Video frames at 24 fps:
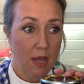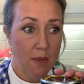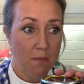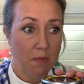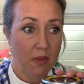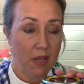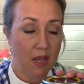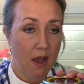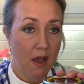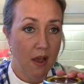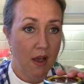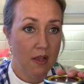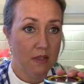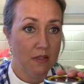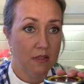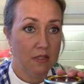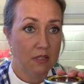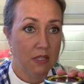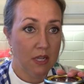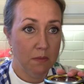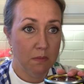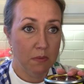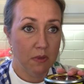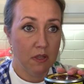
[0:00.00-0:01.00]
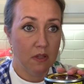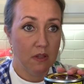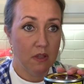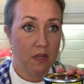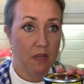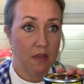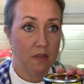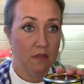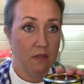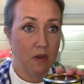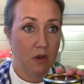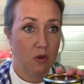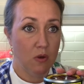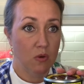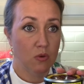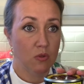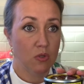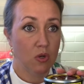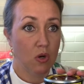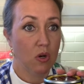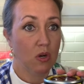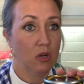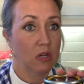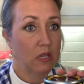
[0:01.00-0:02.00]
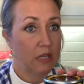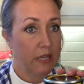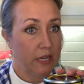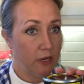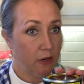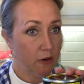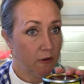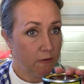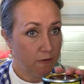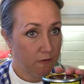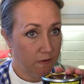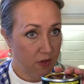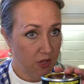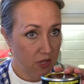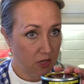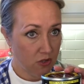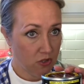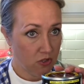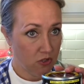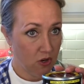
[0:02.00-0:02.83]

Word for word: because typically those are cleaner fish.